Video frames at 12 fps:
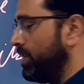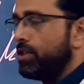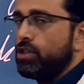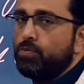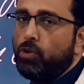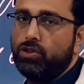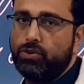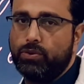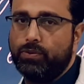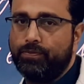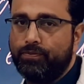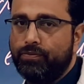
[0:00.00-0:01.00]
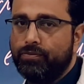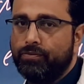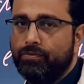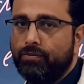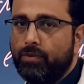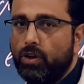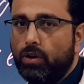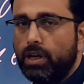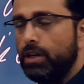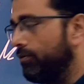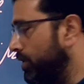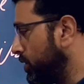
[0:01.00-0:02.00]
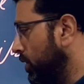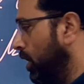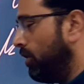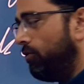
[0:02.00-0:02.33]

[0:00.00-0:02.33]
which is positive. Okay, which is,